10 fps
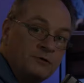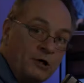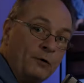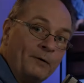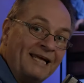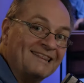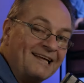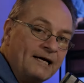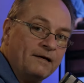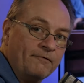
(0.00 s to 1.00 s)
So, in
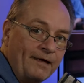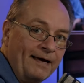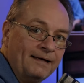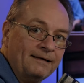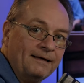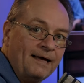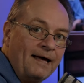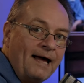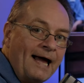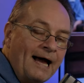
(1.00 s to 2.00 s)
light of that,
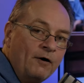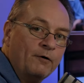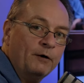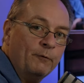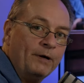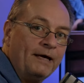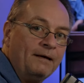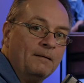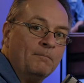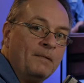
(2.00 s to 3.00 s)
how can
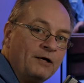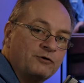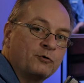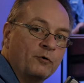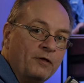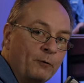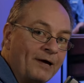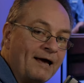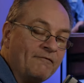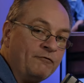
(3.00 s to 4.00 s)
we make sure that we
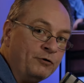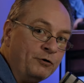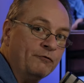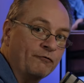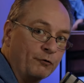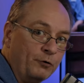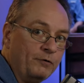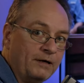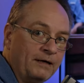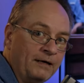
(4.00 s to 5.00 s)
have new
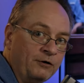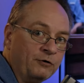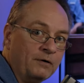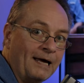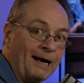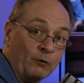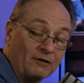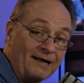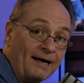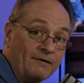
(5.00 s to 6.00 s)
fruit in our
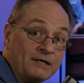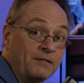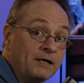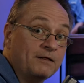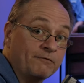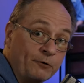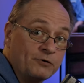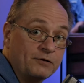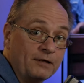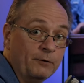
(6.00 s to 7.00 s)
lives? I think the
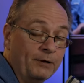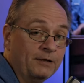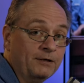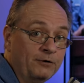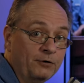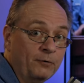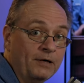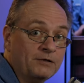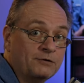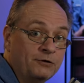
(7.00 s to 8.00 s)
first thing that we need to do
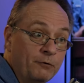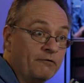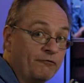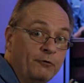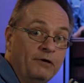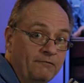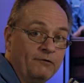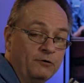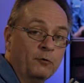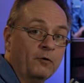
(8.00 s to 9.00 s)
is to do a fruit
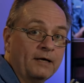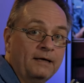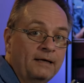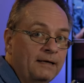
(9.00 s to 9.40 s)
inventory.